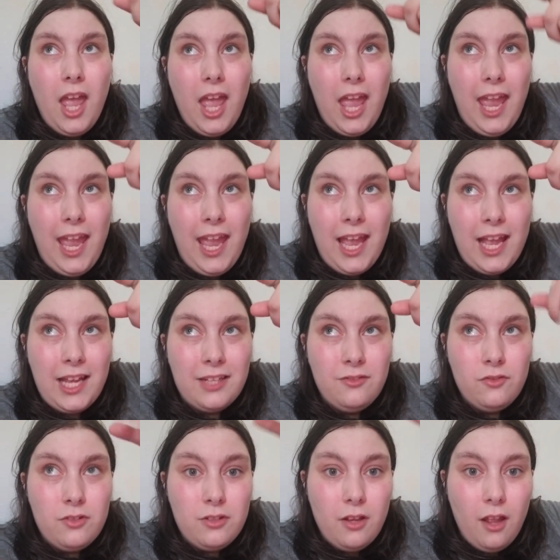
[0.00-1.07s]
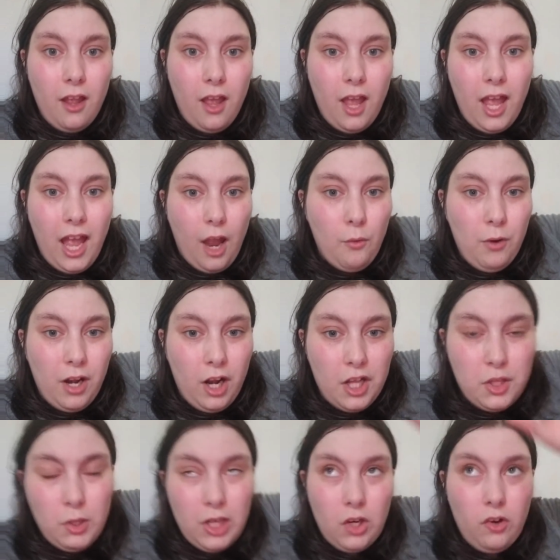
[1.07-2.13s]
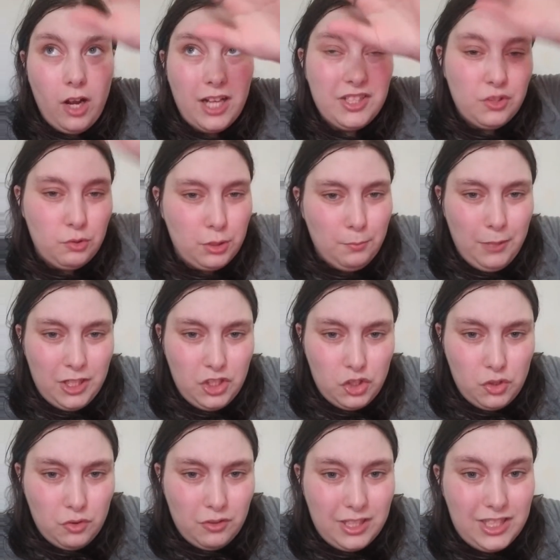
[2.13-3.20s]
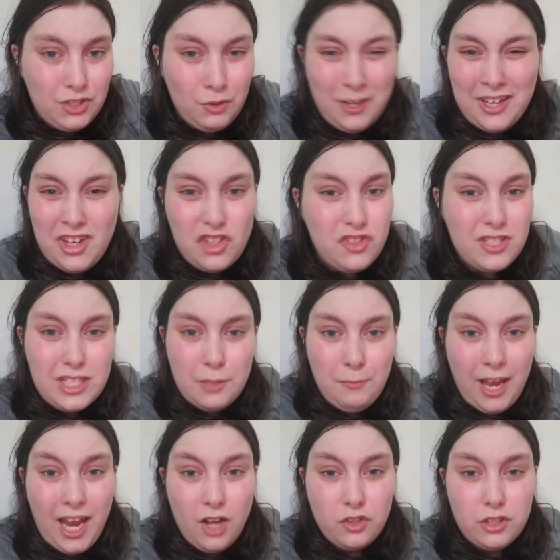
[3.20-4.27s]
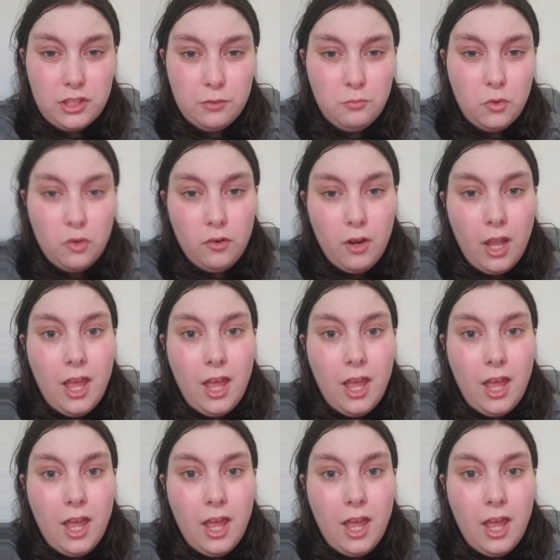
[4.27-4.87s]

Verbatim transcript: And I went all the way across. It was a bunch of trees, so I couldn't see my house no more.